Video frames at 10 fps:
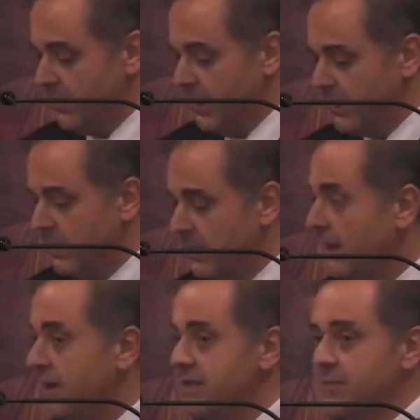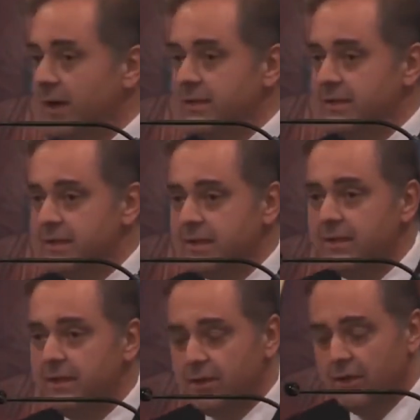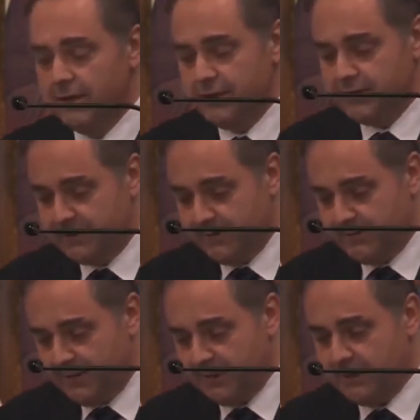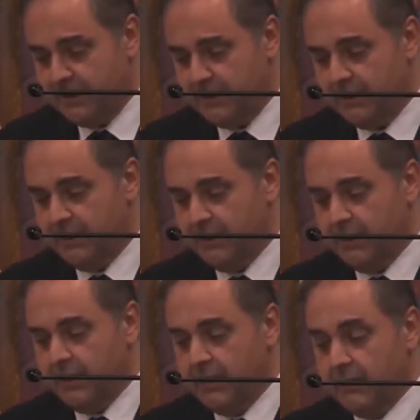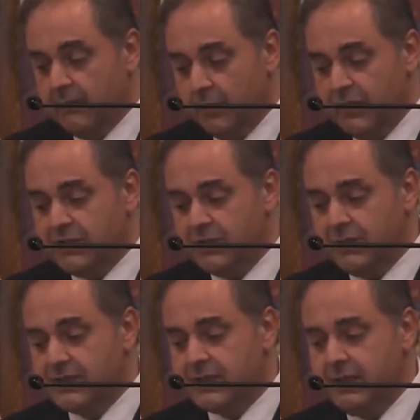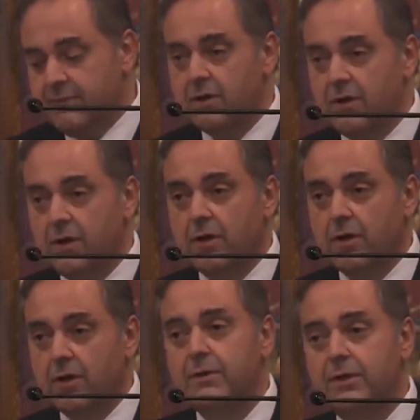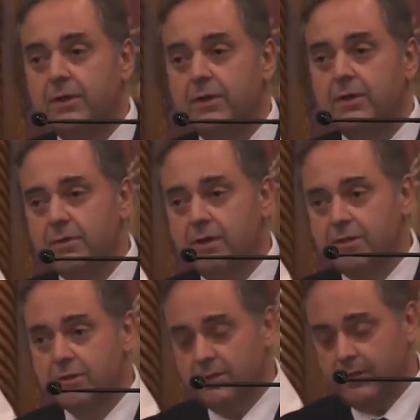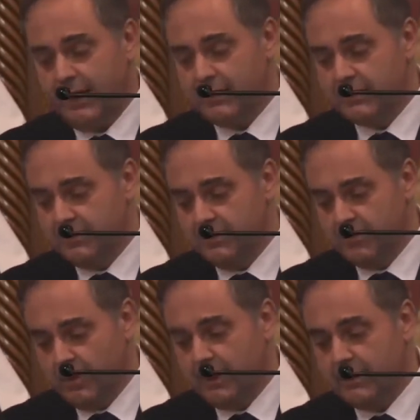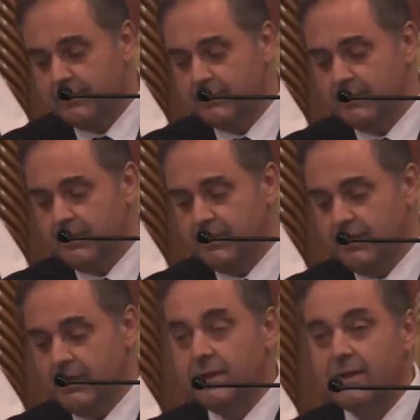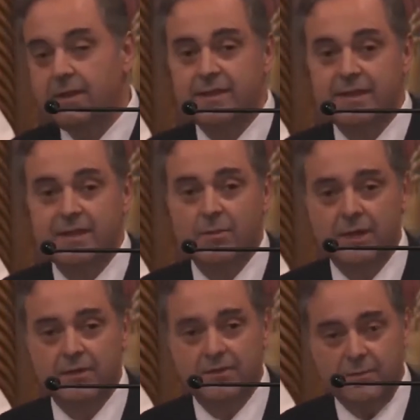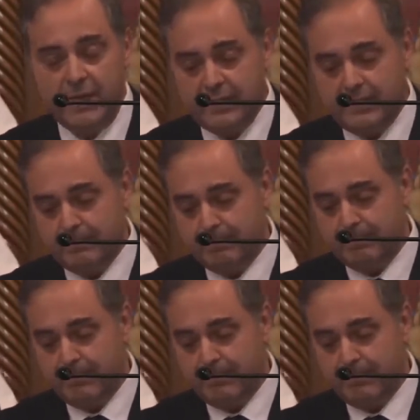was recognized by the Sydney College of Divinity, from which he received an honorary doctorate in 2001, indeed one of many,